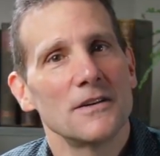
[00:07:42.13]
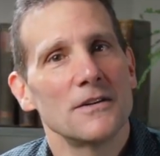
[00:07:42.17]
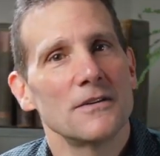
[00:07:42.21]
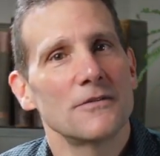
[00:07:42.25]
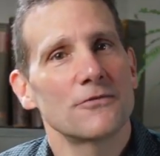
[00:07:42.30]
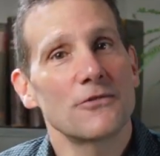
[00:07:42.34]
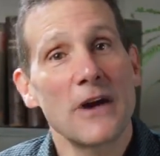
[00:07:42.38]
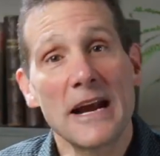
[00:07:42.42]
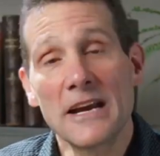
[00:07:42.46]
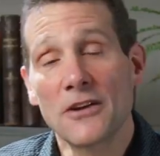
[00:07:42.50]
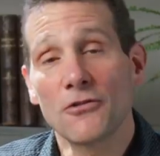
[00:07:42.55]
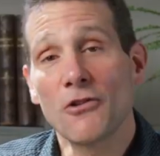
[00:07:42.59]

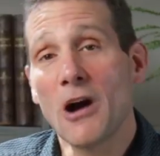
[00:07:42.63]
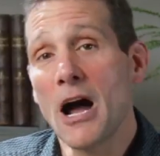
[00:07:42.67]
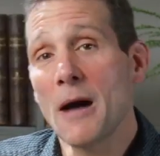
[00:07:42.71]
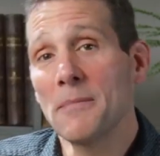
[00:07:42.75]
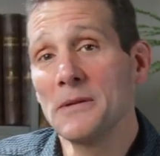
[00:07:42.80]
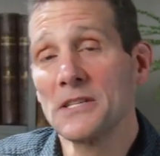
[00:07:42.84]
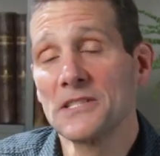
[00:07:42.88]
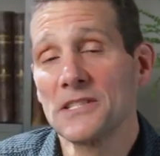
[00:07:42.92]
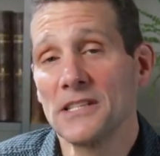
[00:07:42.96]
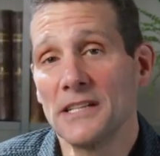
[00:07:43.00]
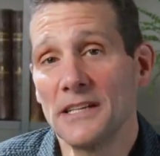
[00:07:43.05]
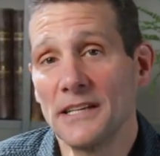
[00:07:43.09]
Frank
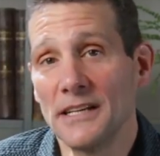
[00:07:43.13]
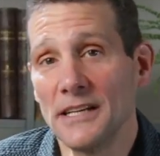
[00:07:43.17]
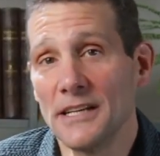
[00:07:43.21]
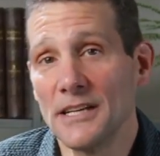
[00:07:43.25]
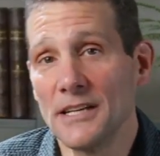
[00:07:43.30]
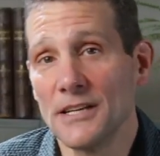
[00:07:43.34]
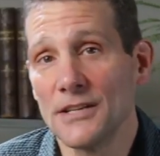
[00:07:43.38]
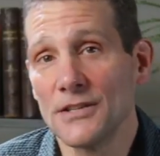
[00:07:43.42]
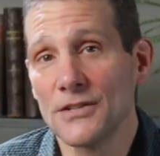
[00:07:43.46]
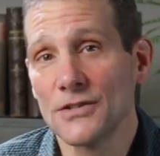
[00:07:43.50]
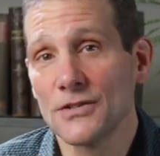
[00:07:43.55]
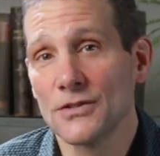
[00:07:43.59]
Robinson
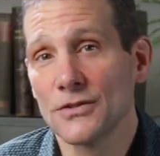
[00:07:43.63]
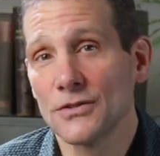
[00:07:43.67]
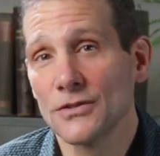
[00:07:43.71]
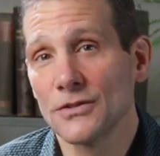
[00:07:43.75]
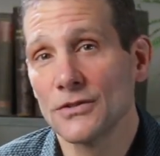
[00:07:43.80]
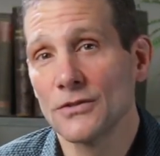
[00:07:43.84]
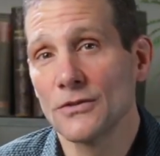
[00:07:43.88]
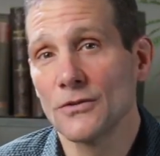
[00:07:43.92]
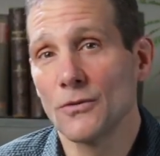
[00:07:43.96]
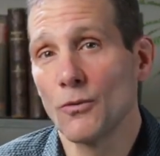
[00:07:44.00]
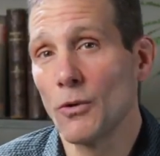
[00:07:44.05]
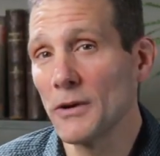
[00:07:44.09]
is
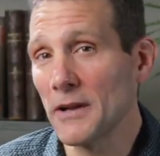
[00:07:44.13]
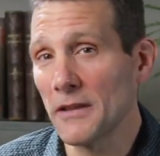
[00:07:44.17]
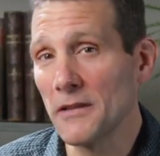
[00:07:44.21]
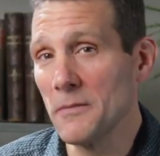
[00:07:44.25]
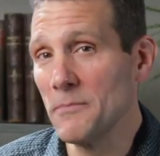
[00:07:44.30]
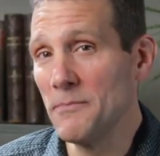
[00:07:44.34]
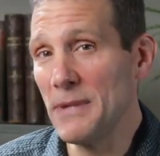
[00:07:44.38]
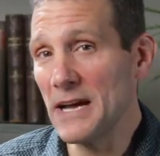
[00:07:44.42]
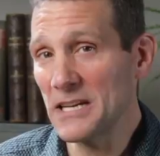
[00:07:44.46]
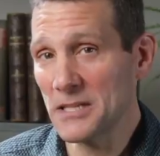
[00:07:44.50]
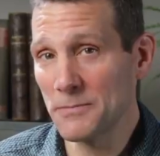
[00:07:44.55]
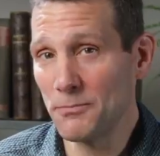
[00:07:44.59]
one of the
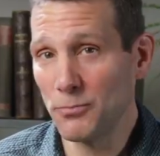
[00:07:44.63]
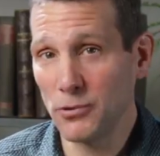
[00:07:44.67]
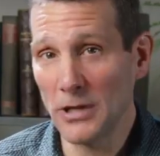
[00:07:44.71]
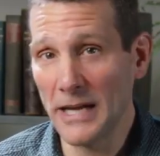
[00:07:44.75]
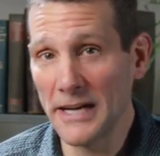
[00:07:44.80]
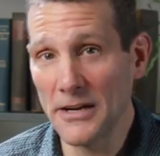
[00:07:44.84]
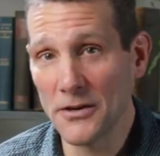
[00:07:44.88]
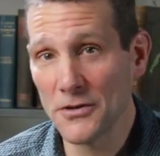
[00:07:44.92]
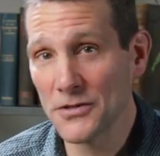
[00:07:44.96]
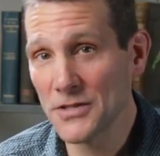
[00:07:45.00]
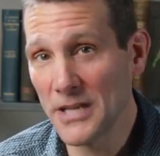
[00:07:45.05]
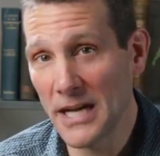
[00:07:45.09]
best
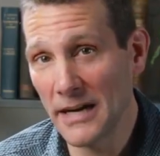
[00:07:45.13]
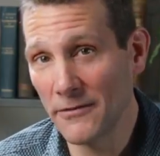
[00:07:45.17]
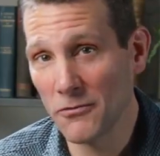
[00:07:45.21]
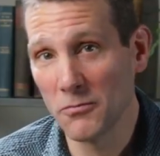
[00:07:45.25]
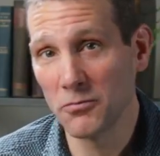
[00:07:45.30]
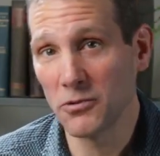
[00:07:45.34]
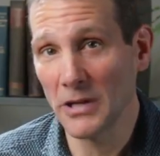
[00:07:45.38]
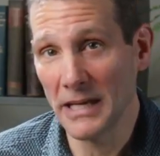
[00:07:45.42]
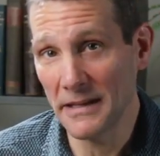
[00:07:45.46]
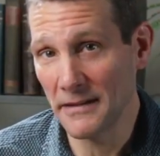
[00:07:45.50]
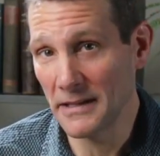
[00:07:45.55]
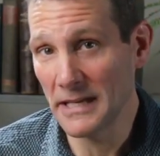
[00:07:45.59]
players to ever
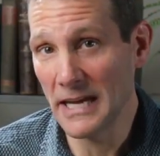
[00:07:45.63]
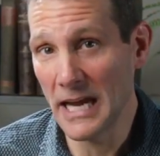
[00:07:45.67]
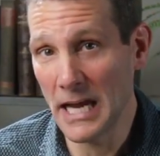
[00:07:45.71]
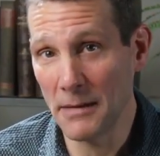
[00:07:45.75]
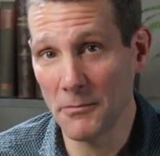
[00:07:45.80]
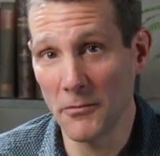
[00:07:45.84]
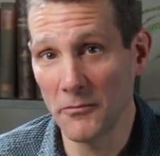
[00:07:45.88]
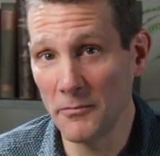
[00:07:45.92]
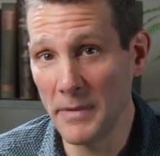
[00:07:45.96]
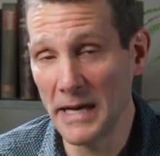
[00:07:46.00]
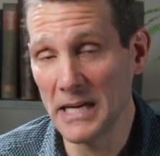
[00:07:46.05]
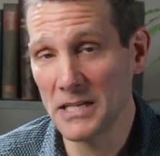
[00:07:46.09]
play the
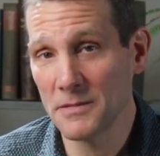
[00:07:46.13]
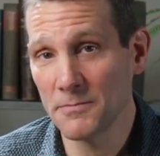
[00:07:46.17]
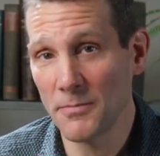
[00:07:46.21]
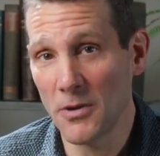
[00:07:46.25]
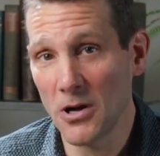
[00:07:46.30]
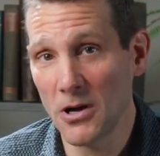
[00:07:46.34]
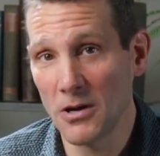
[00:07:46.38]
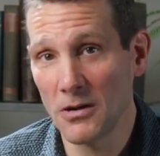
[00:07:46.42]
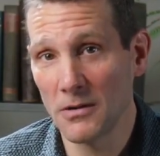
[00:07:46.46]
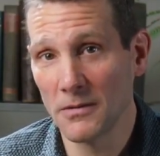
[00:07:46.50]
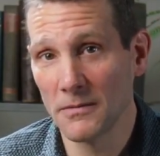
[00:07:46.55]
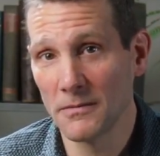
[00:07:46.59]
game of
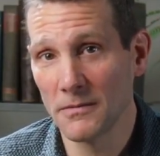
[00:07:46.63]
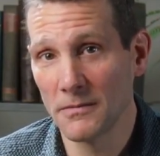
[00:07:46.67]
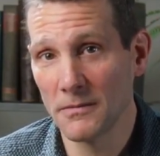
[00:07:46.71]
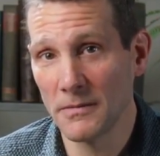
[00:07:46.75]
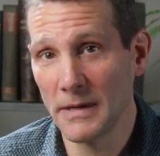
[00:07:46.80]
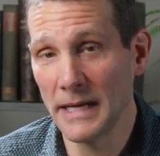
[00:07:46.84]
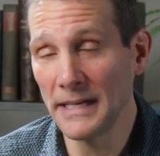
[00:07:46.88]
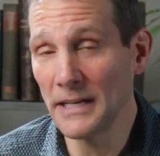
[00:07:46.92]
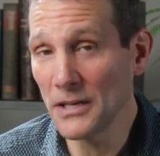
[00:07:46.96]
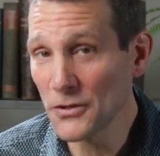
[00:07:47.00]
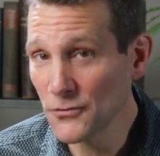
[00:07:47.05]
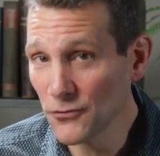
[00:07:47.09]
baseball.
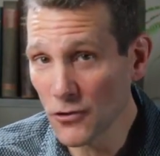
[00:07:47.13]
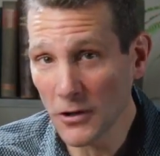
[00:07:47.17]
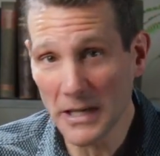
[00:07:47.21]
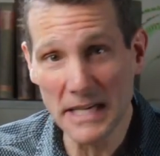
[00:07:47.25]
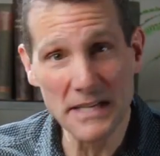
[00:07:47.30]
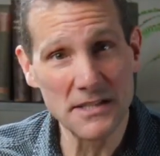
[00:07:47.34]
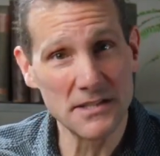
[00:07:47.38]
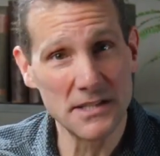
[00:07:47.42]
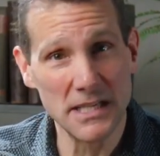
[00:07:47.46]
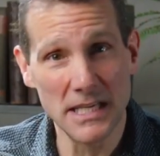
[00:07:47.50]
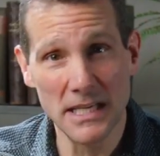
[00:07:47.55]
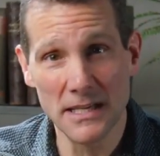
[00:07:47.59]
In his rookie
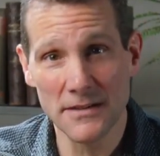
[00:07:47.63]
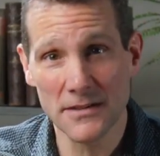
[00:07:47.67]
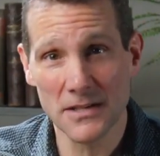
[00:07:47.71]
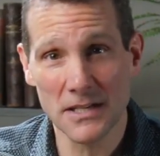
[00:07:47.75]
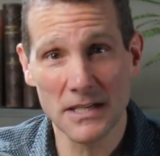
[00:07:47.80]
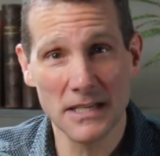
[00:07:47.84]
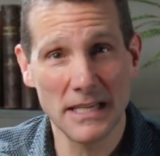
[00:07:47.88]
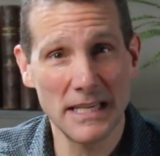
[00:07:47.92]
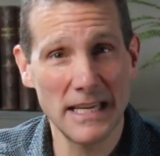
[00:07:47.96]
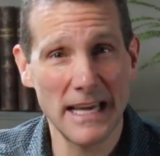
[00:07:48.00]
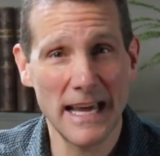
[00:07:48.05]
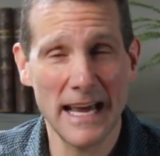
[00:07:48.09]

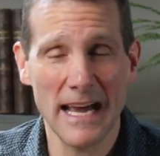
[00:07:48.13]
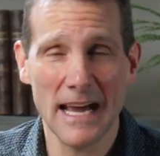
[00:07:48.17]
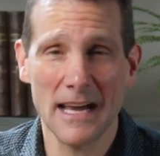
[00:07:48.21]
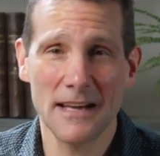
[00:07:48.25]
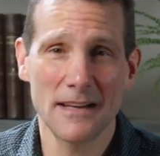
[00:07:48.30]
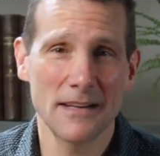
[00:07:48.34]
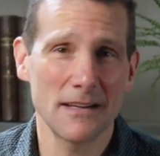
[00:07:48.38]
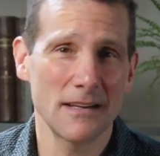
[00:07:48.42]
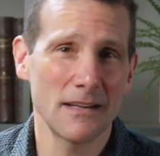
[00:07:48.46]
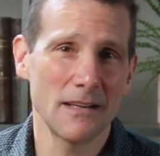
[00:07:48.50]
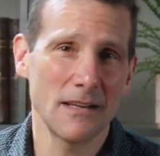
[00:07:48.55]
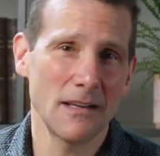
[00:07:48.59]
season, he
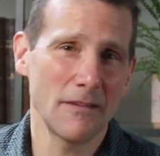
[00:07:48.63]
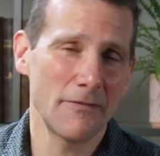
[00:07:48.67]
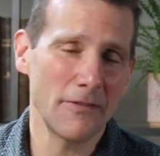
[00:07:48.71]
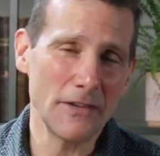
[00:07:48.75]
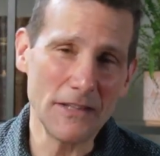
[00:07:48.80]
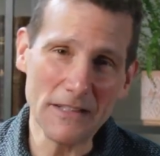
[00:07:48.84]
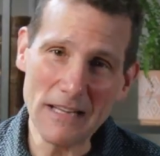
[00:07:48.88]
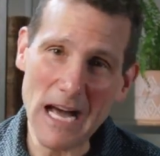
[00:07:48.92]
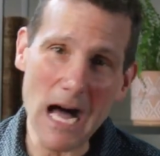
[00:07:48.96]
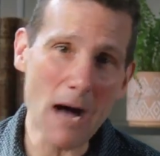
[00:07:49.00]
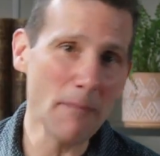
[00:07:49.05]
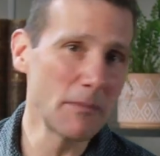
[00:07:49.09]
had a
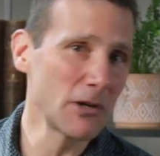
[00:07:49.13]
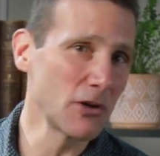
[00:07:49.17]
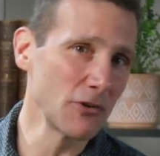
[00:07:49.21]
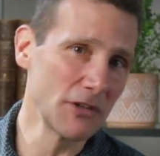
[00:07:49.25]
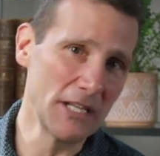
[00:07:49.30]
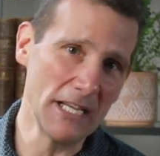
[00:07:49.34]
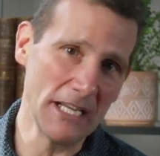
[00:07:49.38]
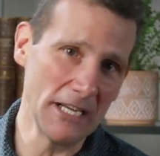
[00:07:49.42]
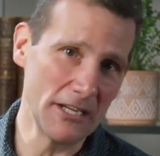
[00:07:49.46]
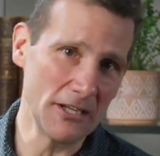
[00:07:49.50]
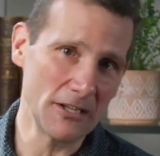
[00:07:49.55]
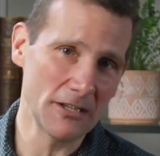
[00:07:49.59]
phenomenal
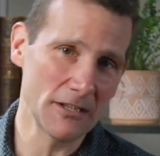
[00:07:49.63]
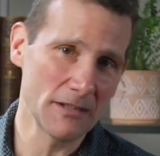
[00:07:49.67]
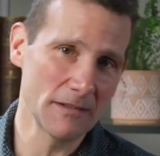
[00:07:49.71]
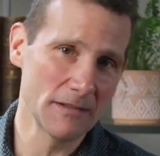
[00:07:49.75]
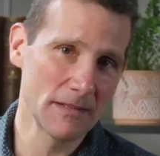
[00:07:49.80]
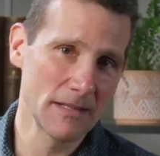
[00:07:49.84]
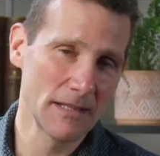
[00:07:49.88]
year.